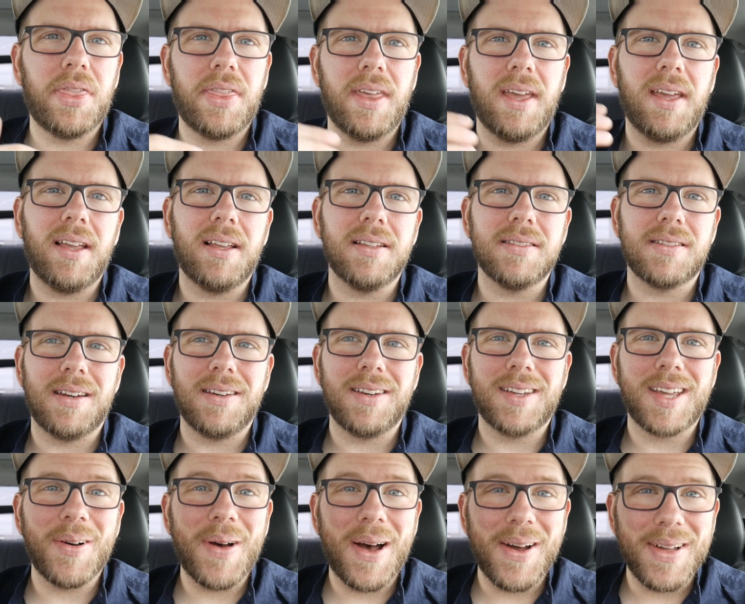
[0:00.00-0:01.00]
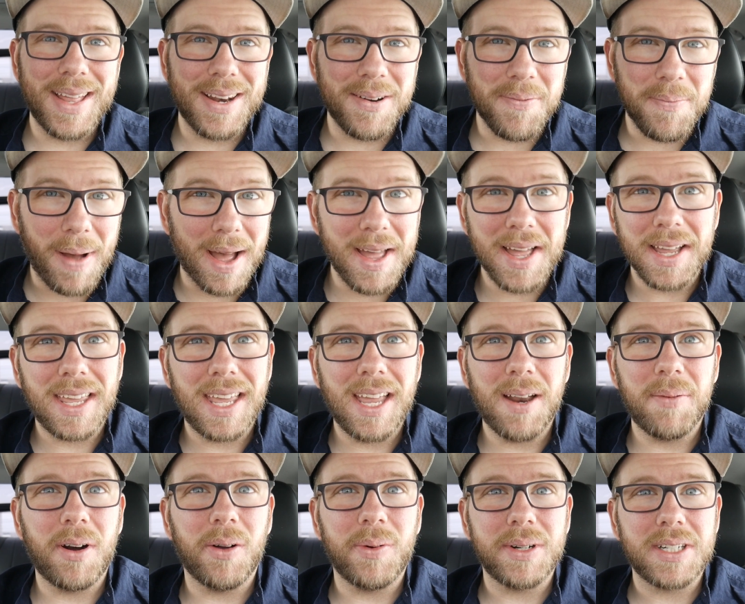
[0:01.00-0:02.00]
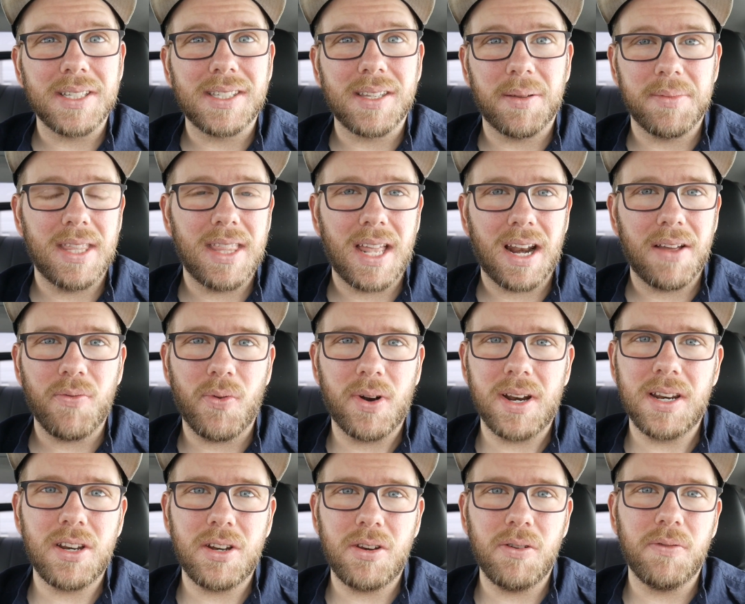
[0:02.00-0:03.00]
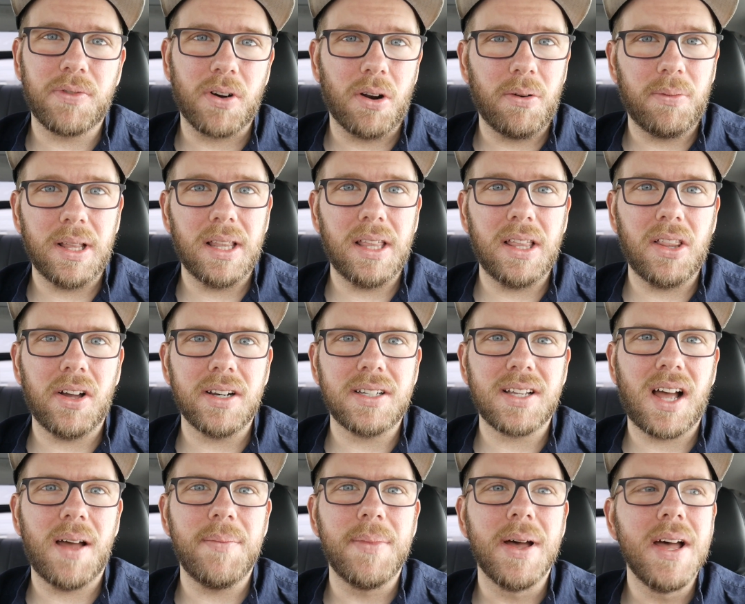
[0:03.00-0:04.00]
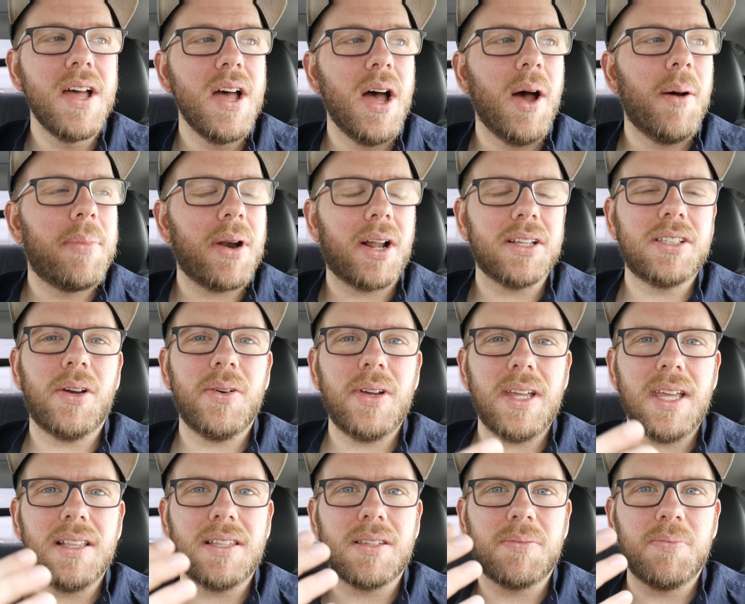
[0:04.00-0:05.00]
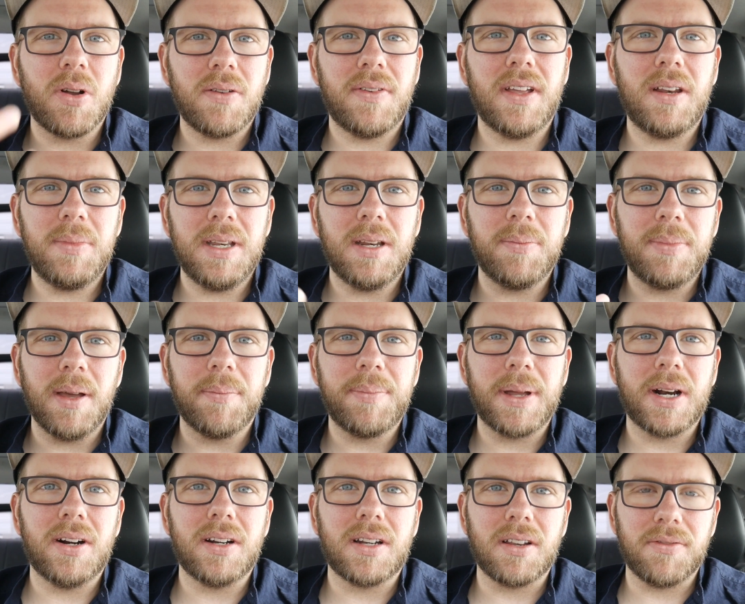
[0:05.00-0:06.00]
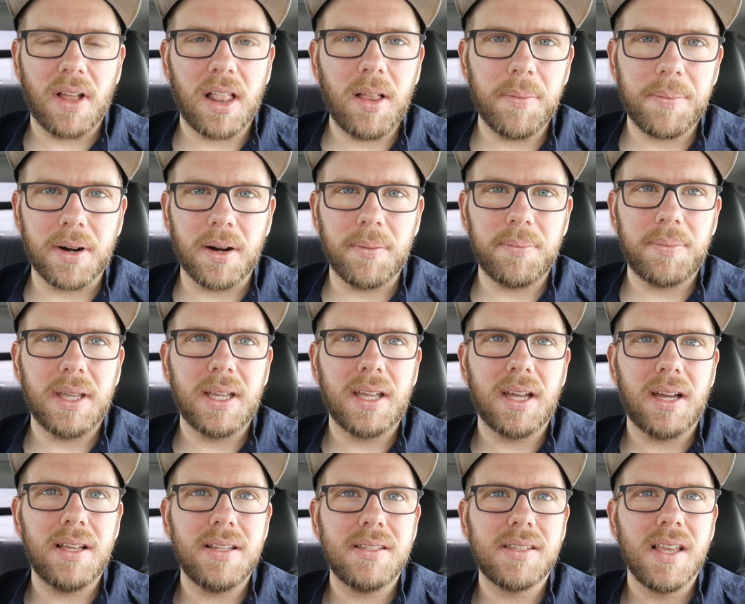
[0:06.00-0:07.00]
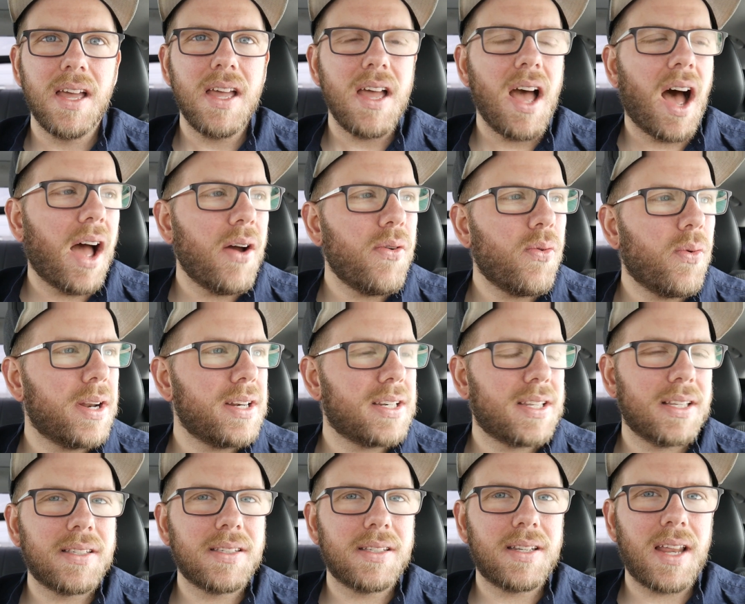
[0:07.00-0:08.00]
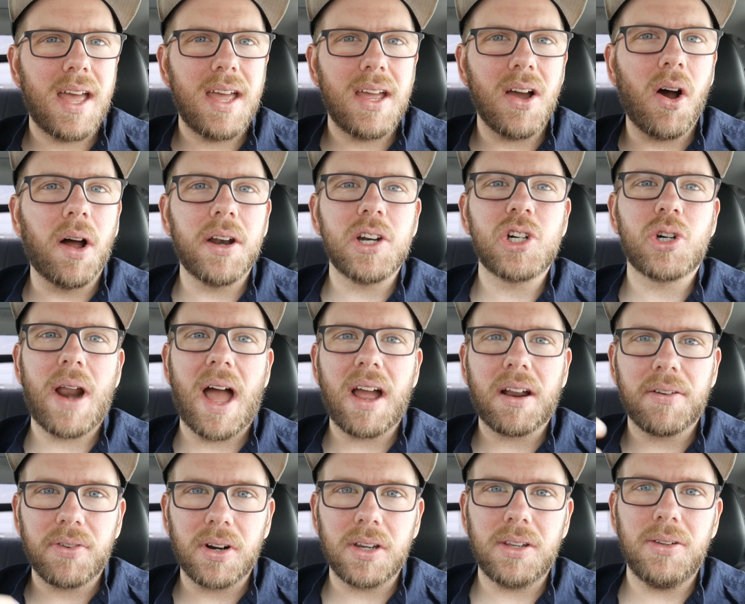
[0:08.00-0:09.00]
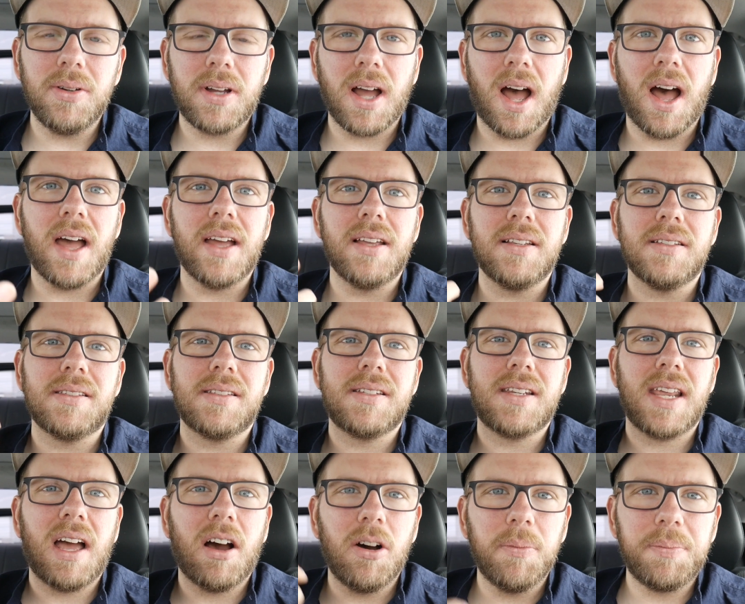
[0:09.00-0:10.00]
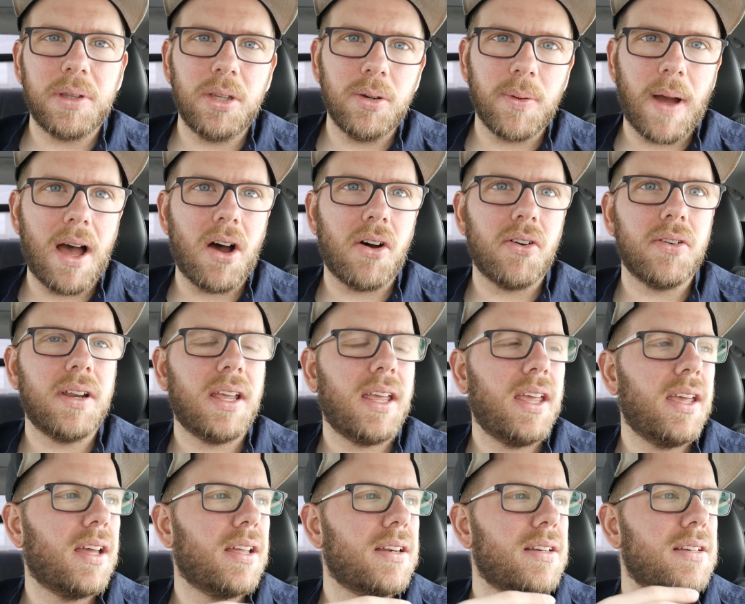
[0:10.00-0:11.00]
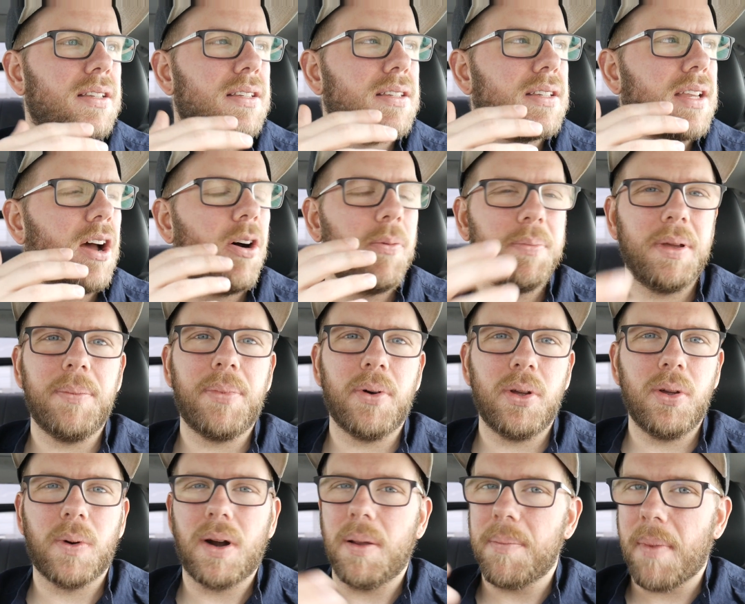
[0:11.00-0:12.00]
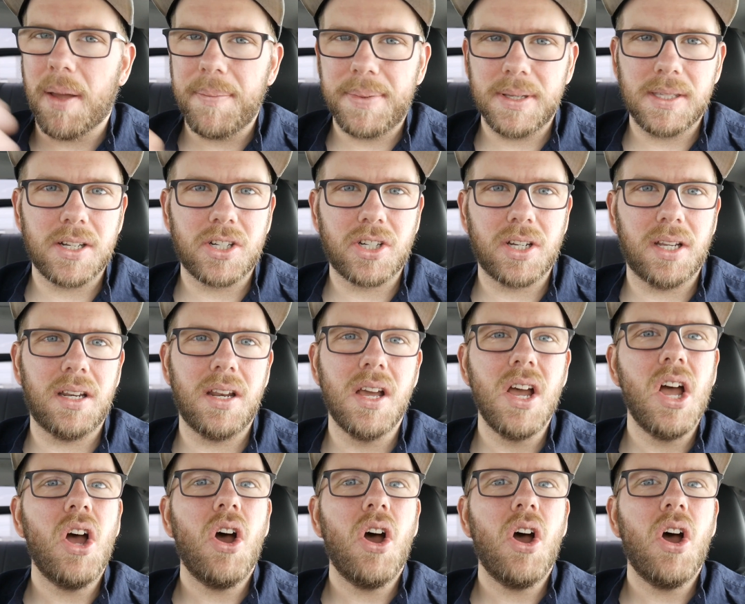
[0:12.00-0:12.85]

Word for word: things and go out and buy a camera, which is something that I've wanted to do for a really long time, but also it's motivated me to be a better developer, because I want to stay on track for you guys, to help you out and to help people who were in my position